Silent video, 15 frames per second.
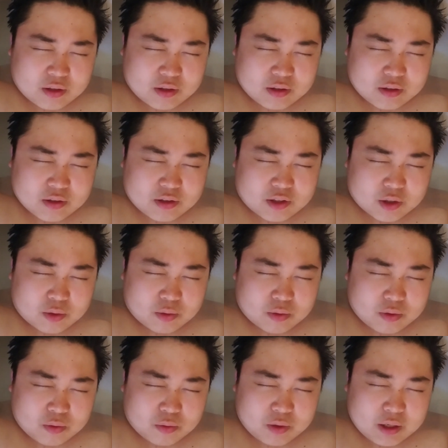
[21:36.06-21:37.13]

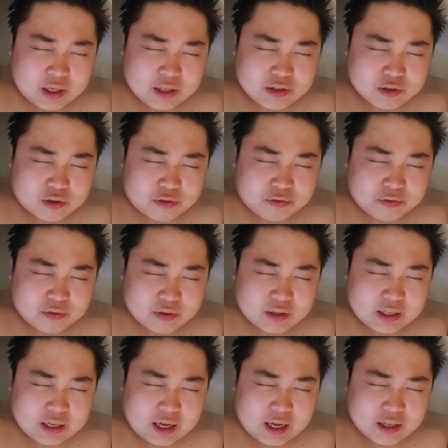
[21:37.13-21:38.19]
So we had to go,
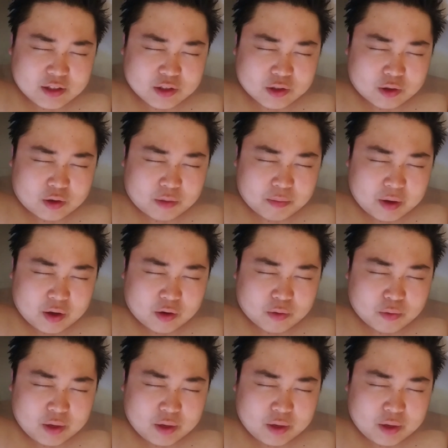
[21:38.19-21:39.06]
I had to go on my own.